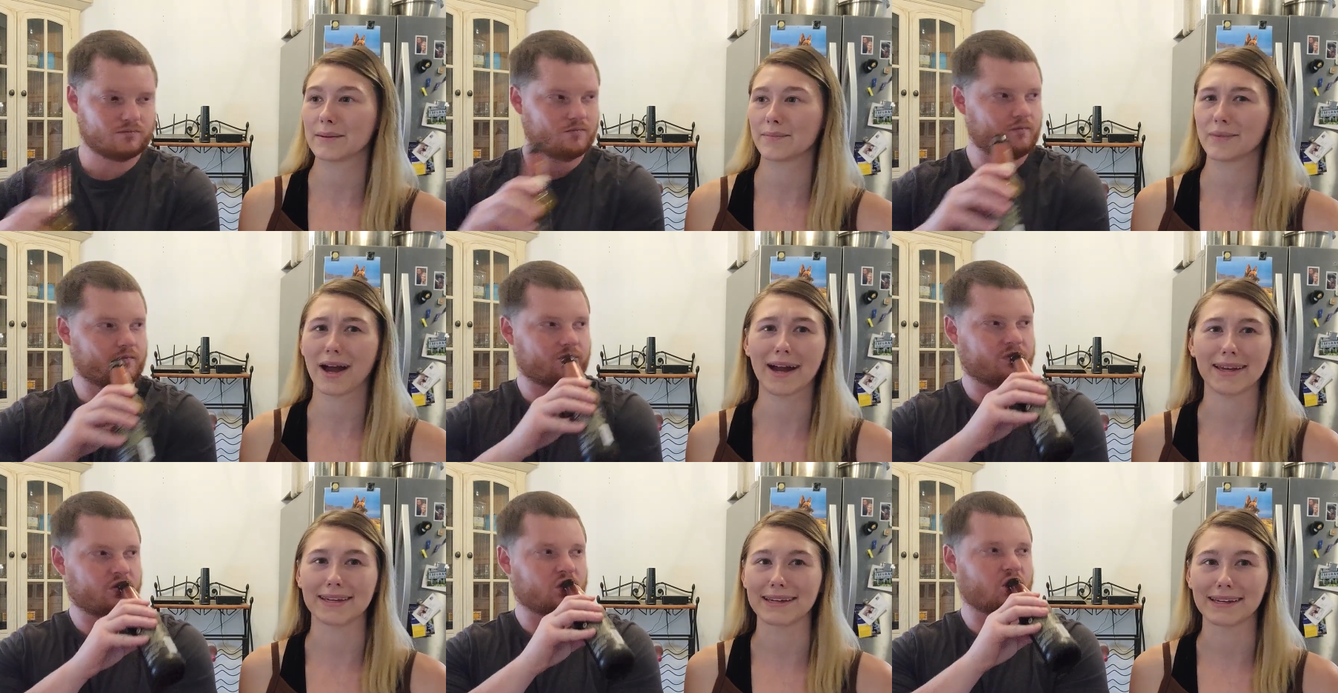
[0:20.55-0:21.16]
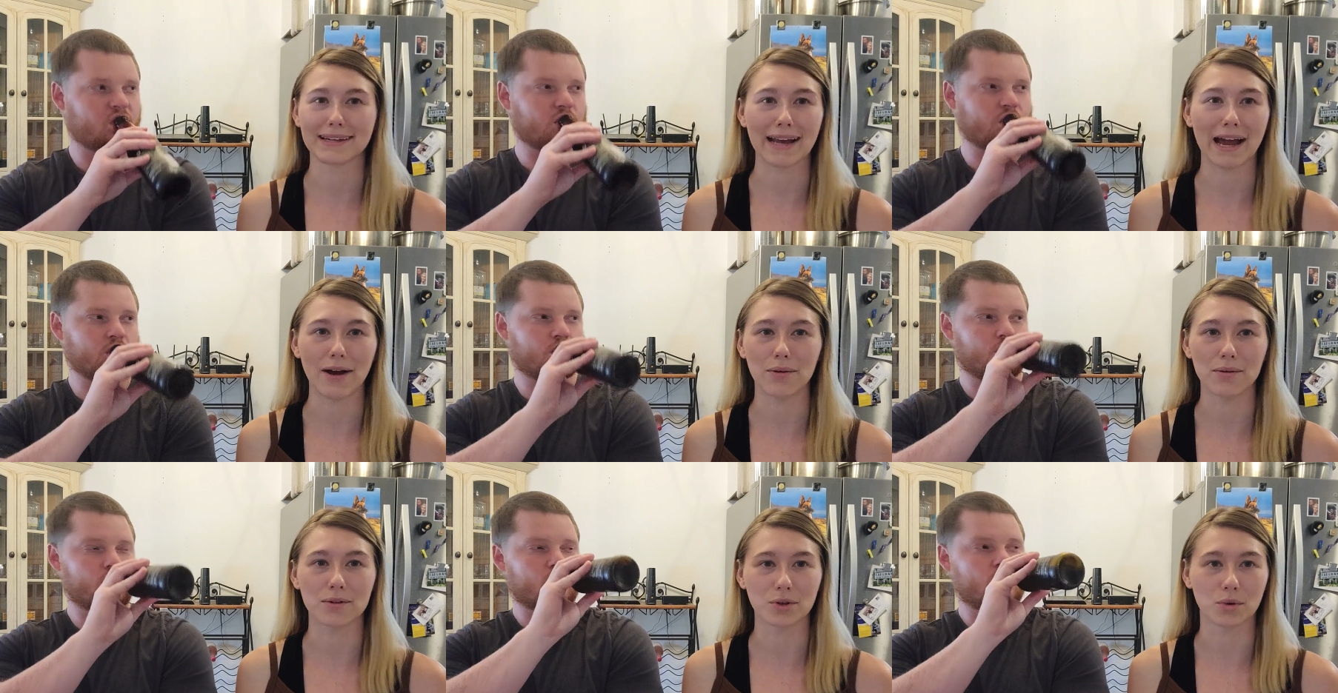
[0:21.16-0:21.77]
Speaker 1: hiking and
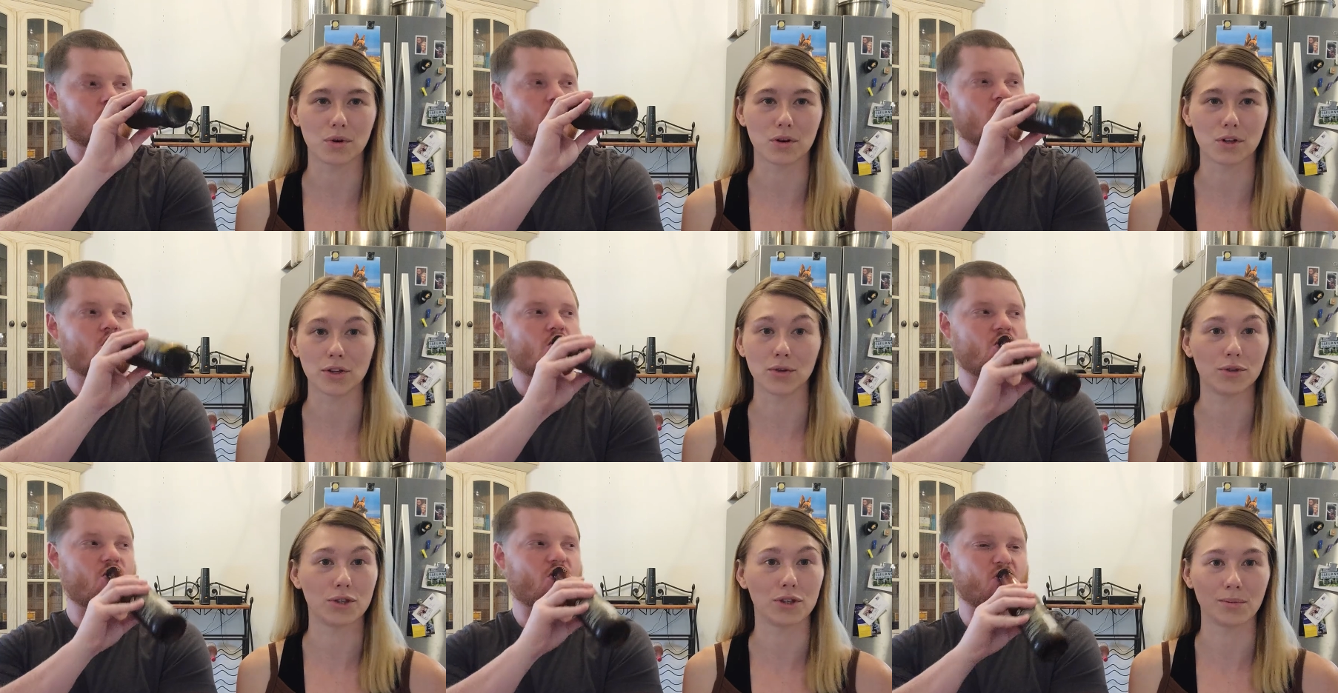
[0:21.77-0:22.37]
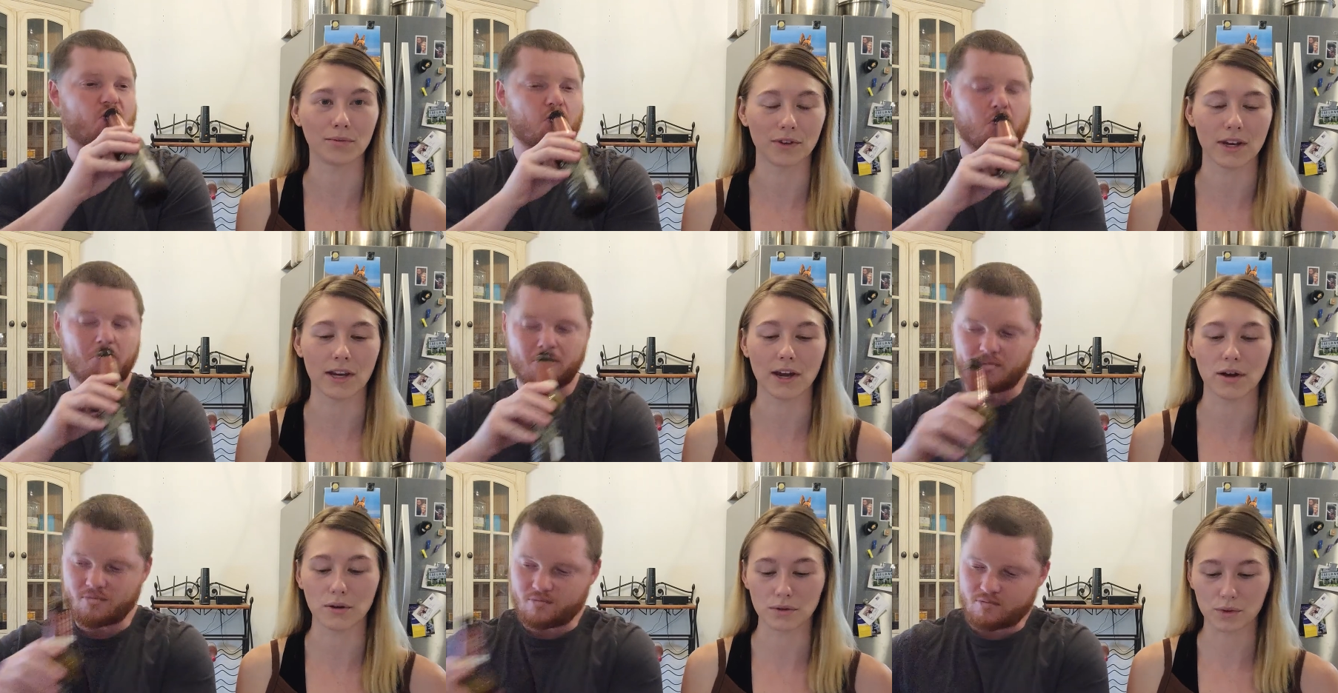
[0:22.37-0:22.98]
outdoor YouTube
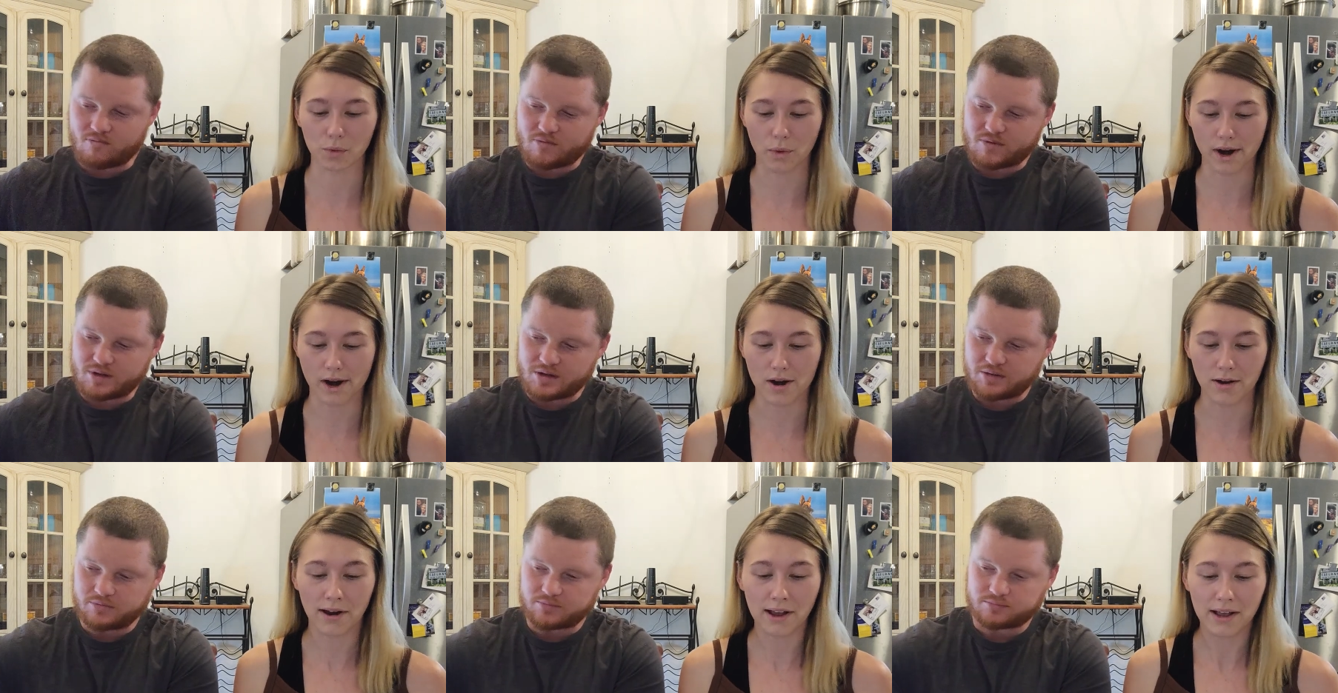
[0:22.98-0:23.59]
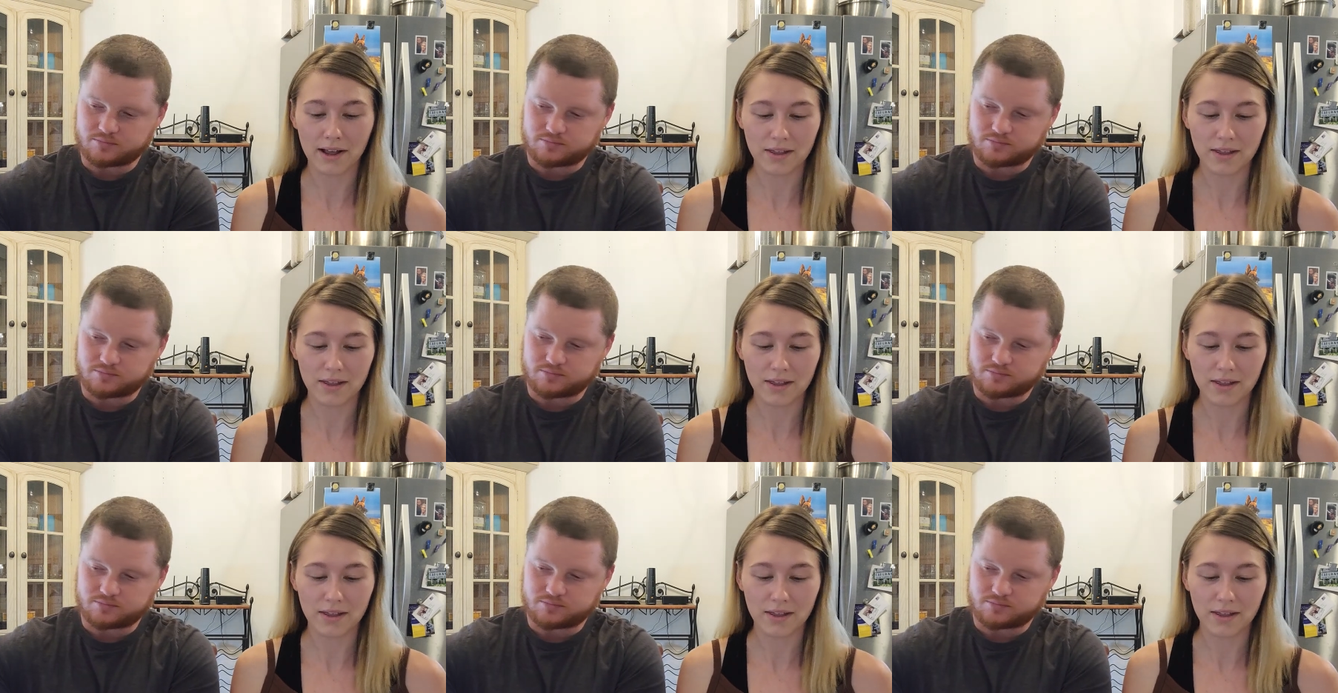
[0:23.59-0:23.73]
videos where